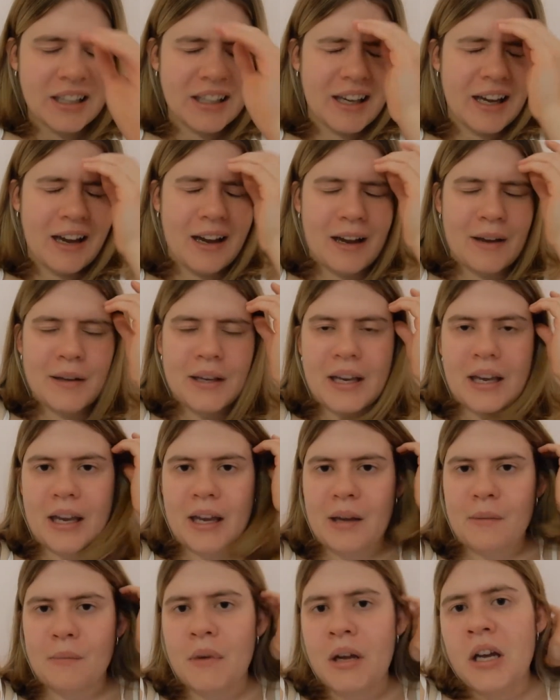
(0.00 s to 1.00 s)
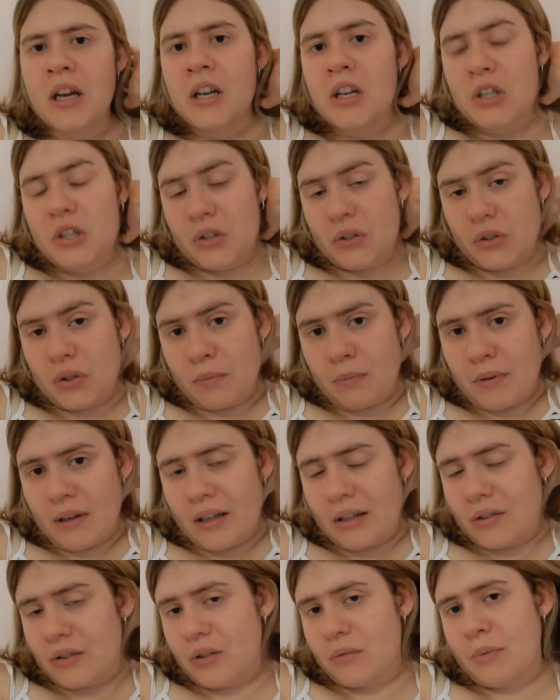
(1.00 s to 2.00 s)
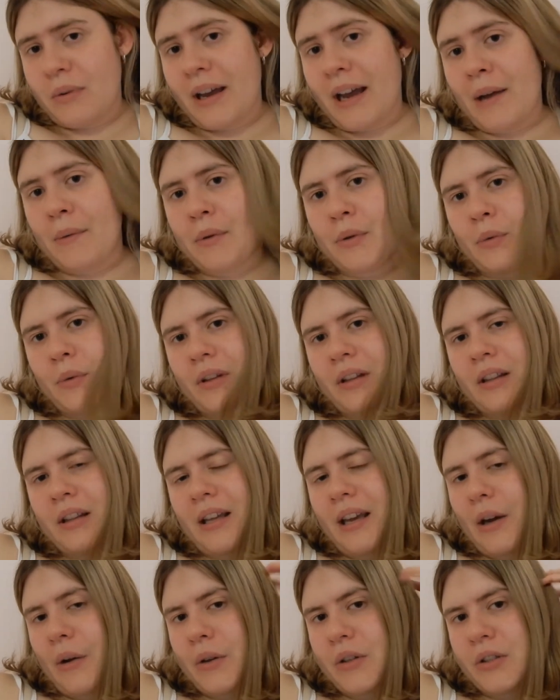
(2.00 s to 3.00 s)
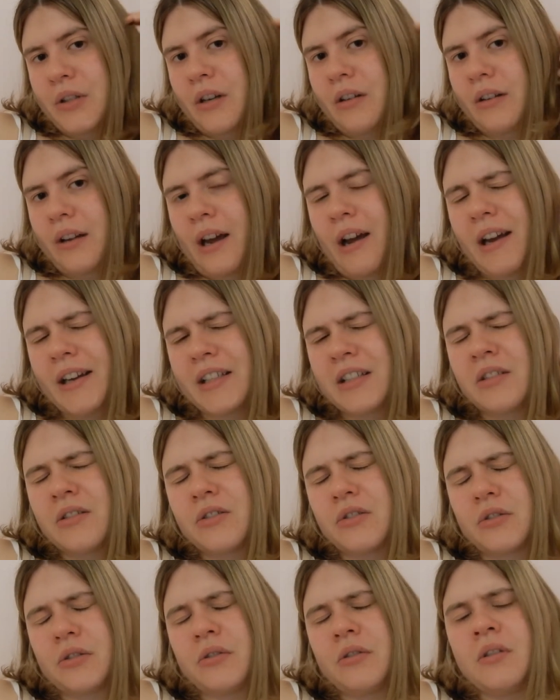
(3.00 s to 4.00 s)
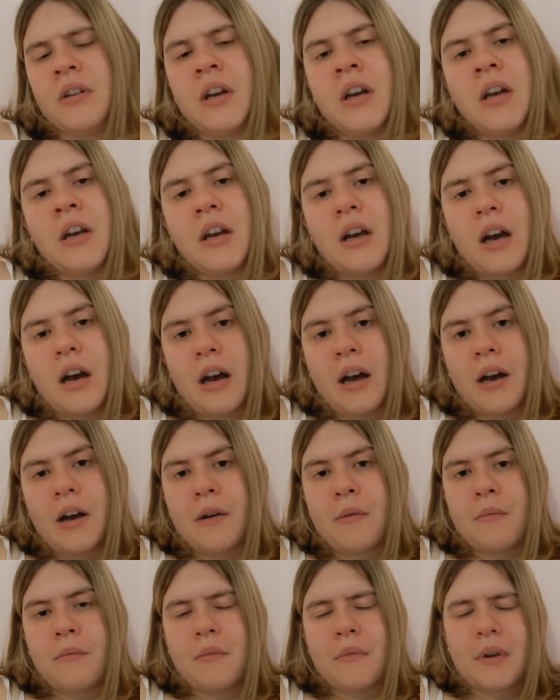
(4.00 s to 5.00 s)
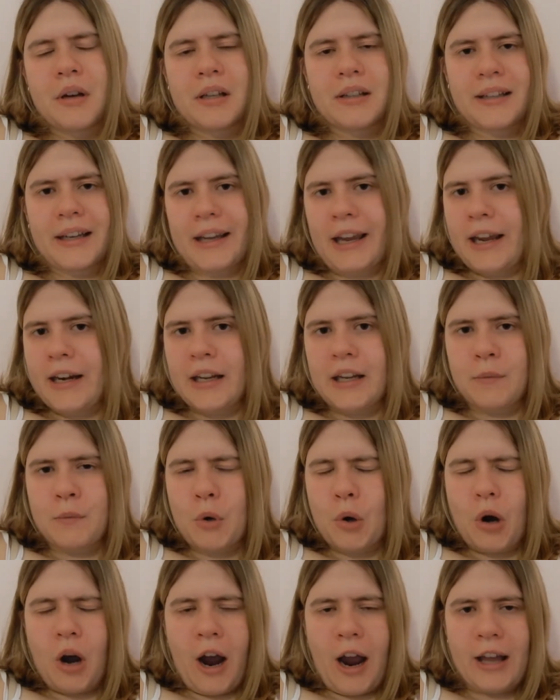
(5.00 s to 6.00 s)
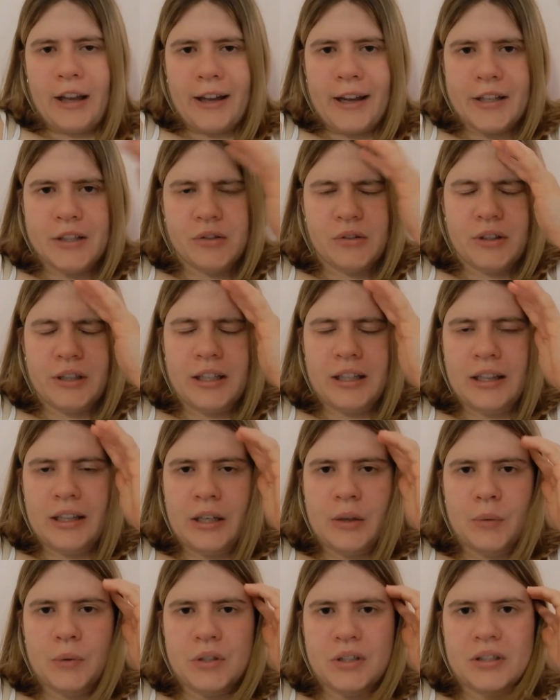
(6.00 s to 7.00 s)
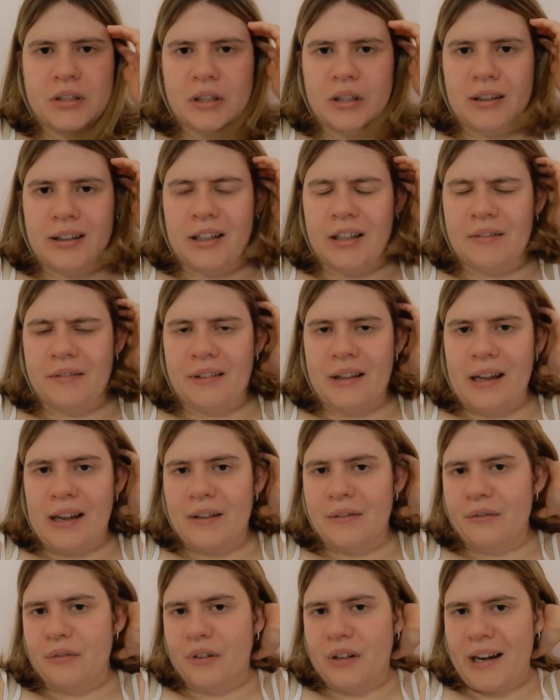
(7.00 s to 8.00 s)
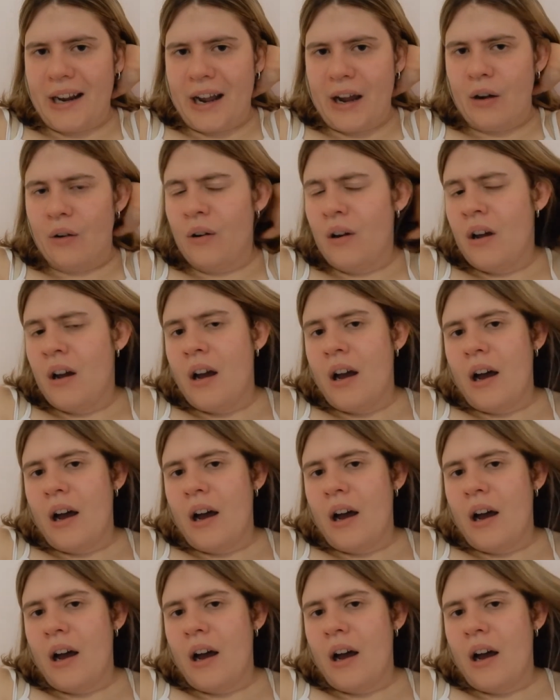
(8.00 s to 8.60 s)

I am super duper happy with how it turned out. I didn't do like any more highlights or anything, we're just gonna leave that for now.